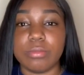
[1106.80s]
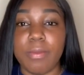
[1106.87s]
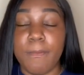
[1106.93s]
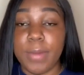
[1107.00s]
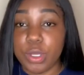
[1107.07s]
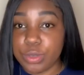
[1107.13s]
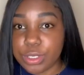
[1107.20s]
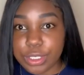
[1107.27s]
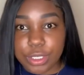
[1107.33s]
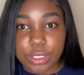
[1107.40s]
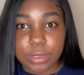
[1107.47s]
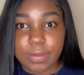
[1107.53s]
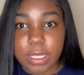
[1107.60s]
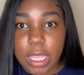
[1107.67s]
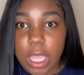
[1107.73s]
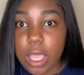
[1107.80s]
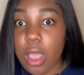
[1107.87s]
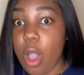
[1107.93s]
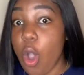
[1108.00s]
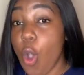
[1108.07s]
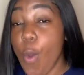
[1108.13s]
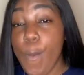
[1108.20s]
most girls be like,
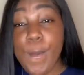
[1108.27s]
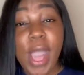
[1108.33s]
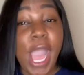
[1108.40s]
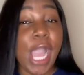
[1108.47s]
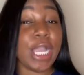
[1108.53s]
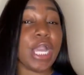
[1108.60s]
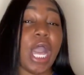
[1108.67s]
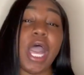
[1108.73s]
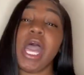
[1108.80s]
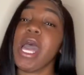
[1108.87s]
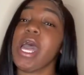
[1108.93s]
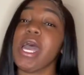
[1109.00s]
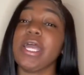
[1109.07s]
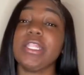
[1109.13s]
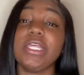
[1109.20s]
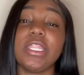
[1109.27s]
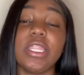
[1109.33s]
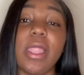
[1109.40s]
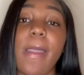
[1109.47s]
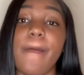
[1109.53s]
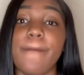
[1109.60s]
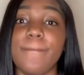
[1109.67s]
oh my God. Da, da,
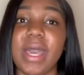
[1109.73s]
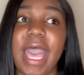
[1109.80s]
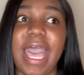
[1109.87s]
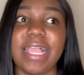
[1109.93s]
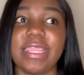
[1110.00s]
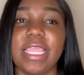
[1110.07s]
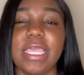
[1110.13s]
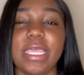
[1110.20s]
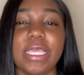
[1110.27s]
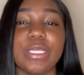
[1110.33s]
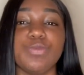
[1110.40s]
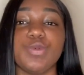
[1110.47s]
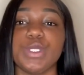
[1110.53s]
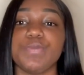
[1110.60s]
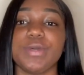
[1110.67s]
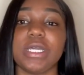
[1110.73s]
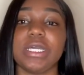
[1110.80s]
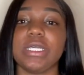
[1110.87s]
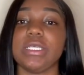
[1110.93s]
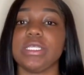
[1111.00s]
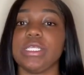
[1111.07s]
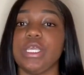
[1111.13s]
da. But I think it was
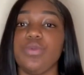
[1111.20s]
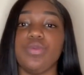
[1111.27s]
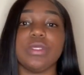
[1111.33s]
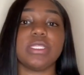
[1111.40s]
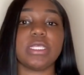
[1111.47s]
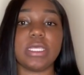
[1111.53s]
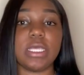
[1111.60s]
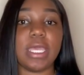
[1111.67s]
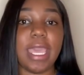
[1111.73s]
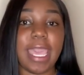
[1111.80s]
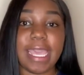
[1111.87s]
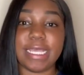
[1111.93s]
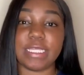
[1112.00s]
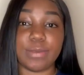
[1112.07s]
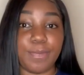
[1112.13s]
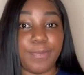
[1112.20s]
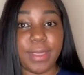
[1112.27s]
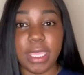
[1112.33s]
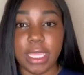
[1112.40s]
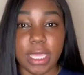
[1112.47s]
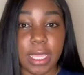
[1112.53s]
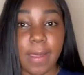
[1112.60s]
because he wasn't as
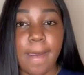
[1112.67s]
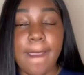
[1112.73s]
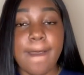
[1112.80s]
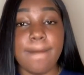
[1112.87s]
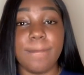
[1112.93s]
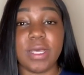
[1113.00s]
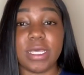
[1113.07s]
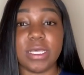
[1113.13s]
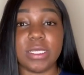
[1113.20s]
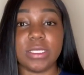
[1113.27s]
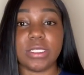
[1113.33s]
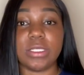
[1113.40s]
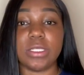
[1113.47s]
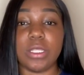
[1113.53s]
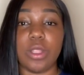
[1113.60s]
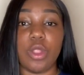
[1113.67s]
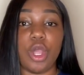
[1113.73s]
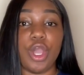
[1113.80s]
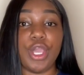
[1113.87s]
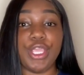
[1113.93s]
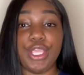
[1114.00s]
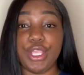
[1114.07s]
big because
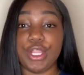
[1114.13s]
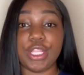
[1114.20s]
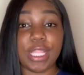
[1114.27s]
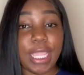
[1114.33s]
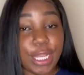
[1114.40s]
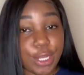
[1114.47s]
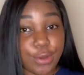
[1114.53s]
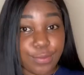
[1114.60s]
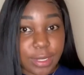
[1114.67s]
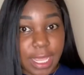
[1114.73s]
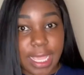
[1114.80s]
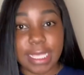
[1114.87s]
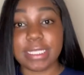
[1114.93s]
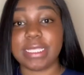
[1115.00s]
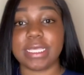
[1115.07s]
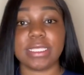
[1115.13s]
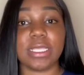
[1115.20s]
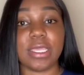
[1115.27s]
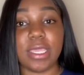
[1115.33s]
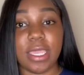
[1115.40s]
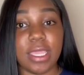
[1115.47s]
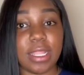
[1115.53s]
a year later when I had sex
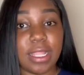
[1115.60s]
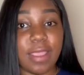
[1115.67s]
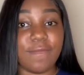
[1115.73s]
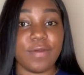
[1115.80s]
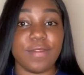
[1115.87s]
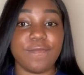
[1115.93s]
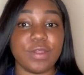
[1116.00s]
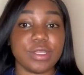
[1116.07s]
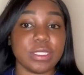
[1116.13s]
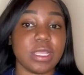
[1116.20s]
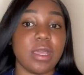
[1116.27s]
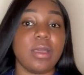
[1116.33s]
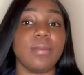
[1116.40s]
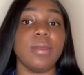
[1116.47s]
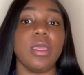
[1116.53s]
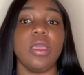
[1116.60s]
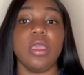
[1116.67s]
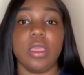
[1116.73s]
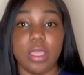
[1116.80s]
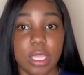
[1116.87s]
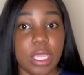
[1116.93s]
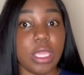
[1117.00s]
again, like for the first time,
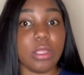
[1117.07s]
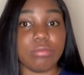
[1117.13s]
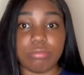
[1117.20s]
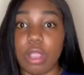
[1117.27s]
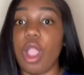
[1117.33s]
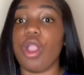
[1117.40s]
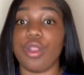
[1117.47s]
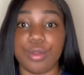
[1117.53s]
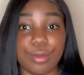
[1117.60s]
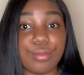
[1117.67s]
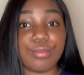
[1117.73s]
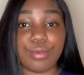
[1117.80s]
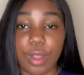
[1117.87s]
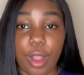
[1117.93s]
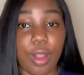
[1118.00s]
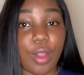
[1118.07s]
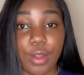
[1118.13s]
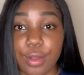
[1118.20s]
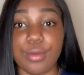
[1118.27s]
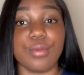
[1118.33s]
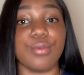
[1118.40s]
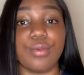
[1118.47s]
it hurt,
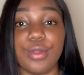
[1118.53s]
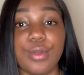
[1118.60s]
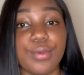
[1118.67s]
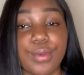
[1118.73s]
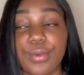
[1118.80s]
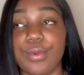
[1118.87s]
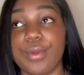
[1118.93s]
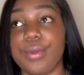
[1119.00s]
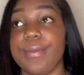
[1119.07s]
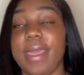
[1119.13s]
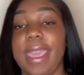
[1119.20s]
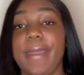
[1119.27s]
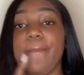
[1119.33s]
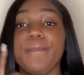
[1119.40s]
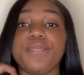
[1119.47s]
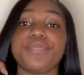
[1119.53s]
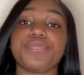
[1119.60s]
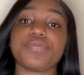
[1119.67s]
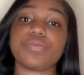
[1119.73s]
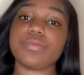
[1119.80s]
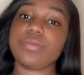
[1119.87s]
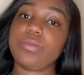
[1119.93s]
hurt real, real, real bad.
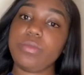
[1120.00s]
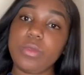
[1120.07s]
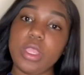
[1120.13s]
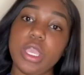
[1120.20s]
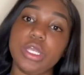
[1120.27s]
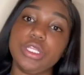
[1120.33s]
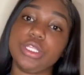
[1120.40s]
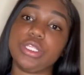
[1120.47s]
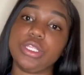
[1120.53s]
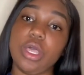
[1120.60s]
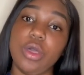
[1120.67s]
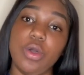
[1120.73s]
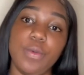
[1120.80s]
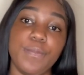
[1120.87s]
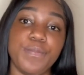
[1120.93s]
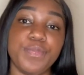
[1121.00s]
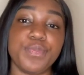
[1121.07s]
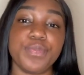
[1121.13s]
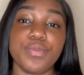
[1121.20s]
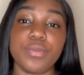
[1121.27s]
So,